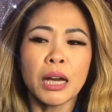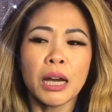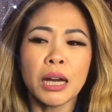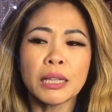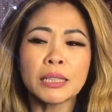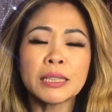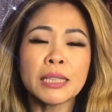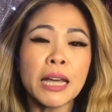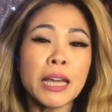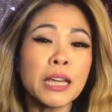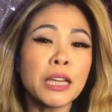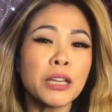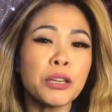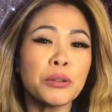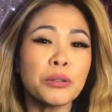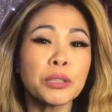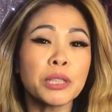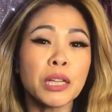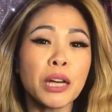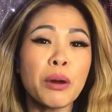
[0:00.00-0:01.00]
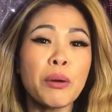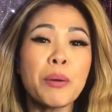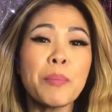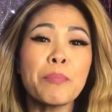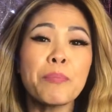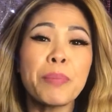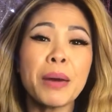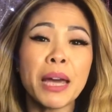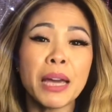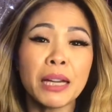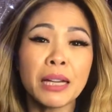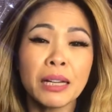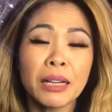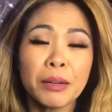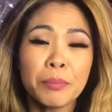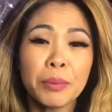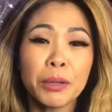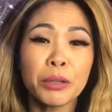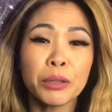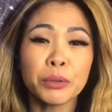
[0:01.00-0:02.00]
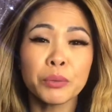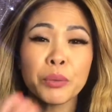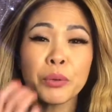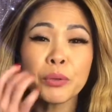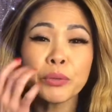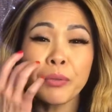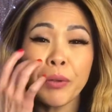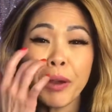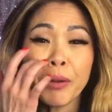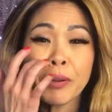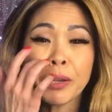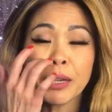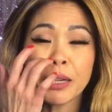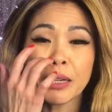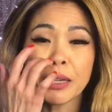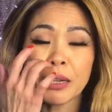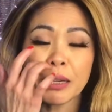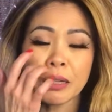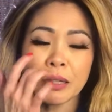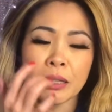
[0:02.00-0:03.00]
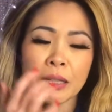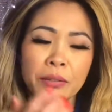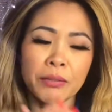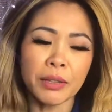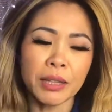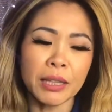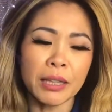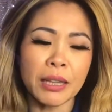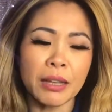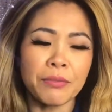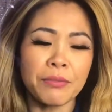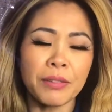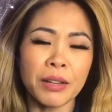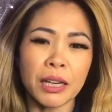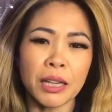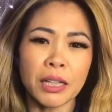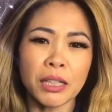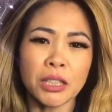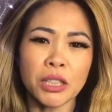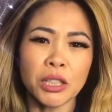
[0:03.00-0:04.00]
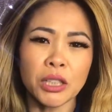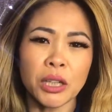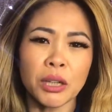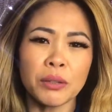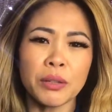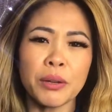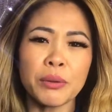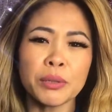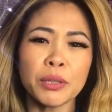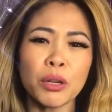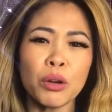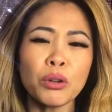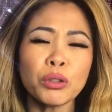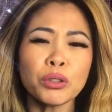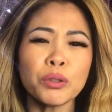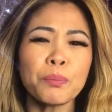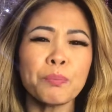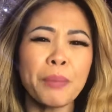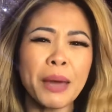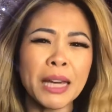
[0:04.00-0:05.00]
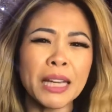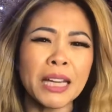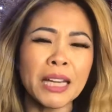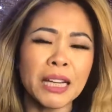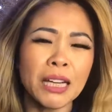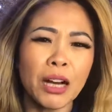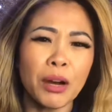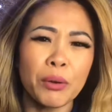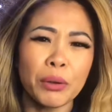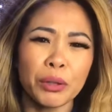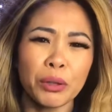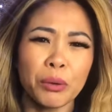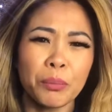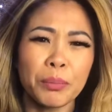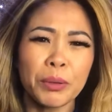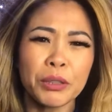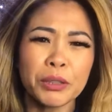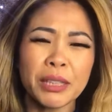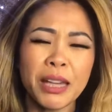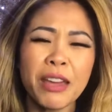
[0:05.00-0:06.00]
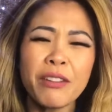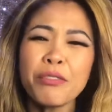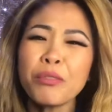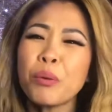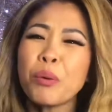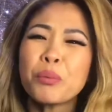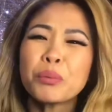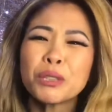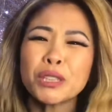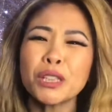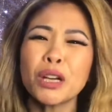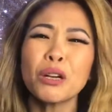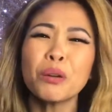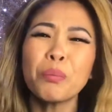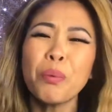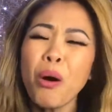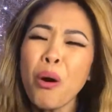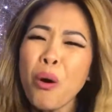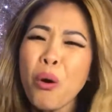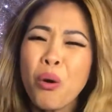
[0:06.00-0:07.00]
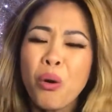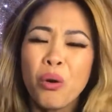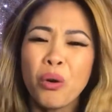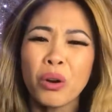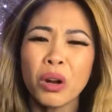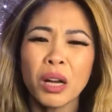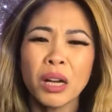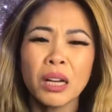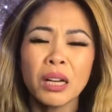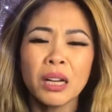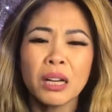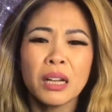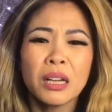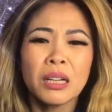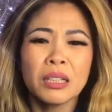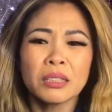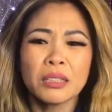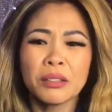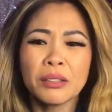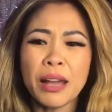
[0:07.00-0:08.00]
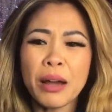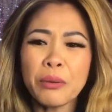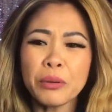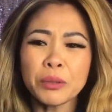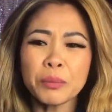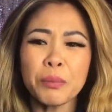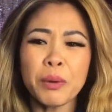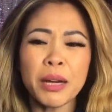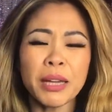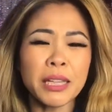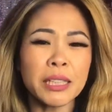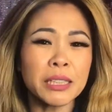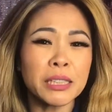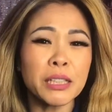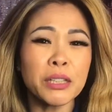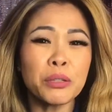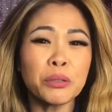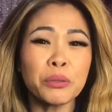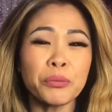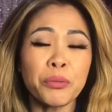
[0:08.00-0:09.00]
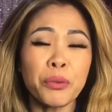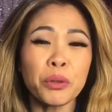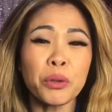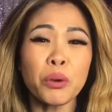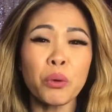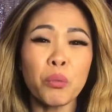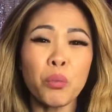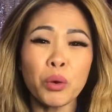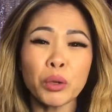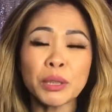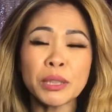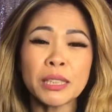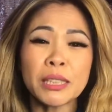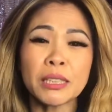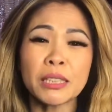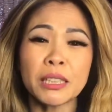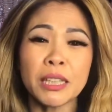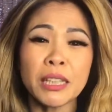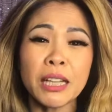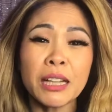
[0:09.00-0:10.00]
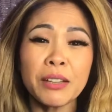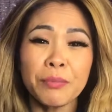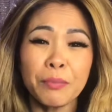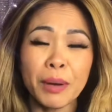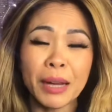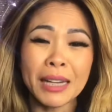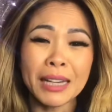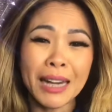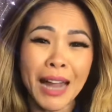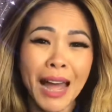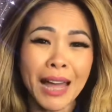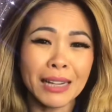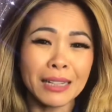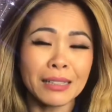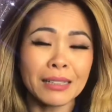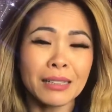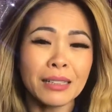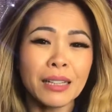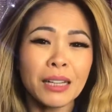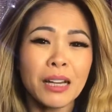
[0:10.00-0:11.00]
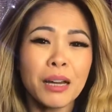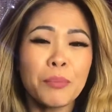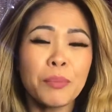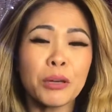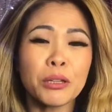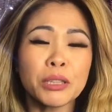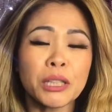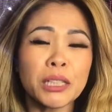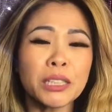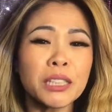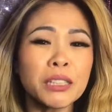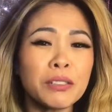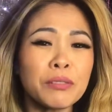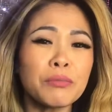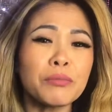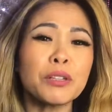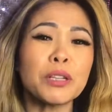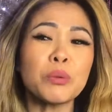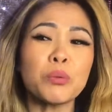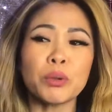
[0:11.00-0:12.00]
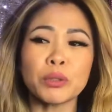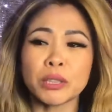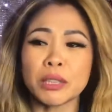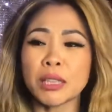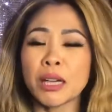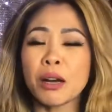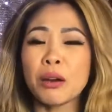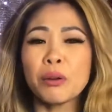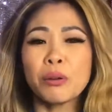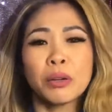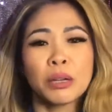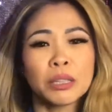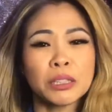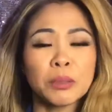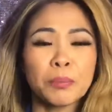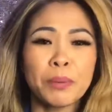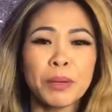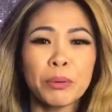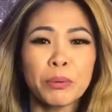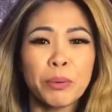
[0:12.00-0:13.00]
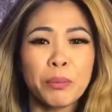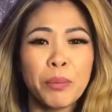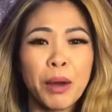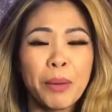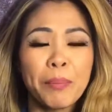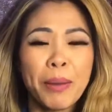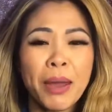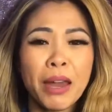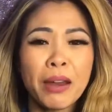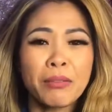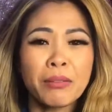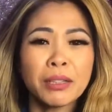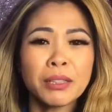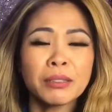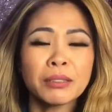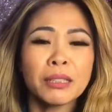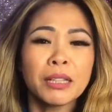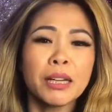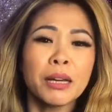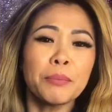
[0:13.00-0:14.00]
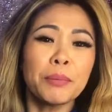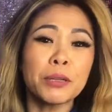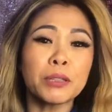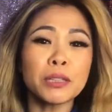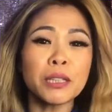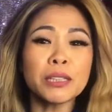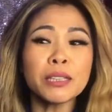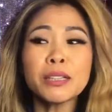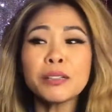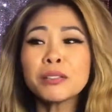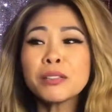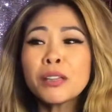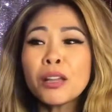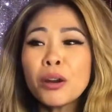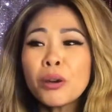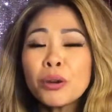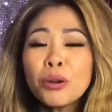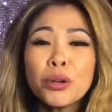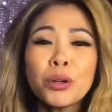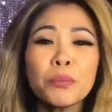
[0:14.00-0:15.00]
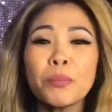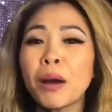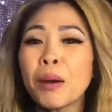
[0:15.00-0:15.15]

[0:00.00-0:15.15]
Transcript: take you to go and beg? Because we were very, living in the village, you know, there was a lot of begging going on because everyone was so poor. So that was my excuse for not wanting to leave my nan, because I didn't really want to go to be with my parent, because I didn't know who my